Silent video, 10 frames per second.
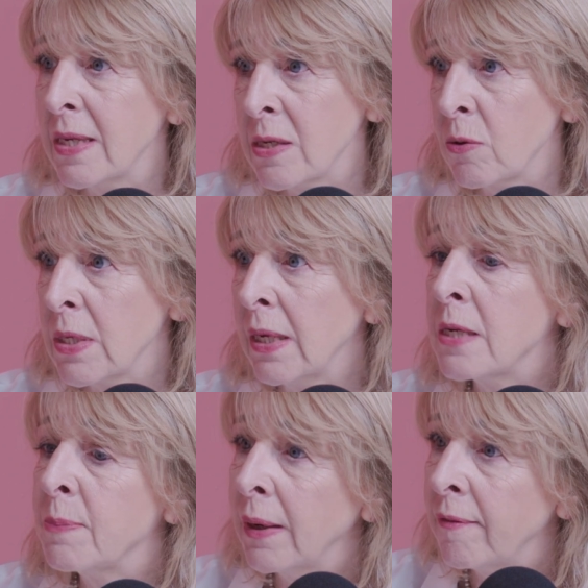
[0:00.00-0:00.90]
this to us, and
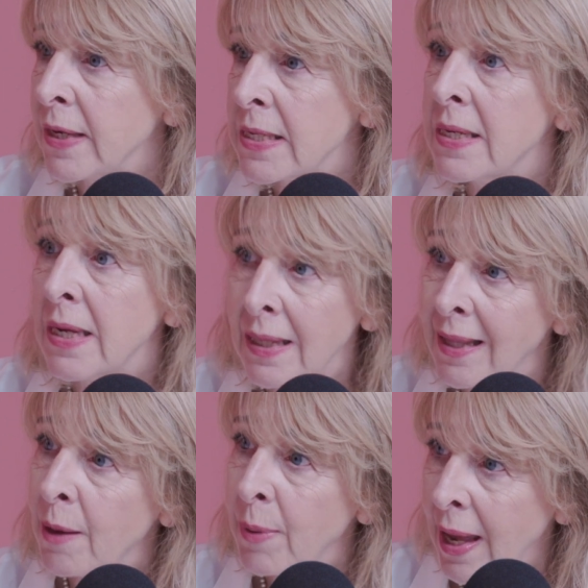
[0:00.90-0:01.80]
it's manifested in
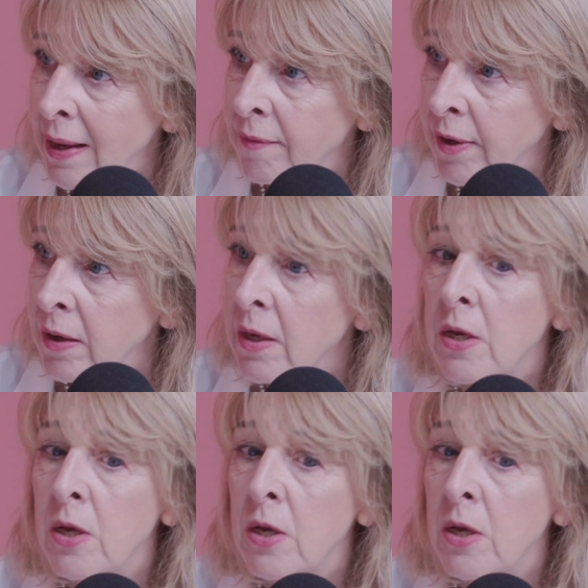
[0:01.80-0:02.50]
their behaviour.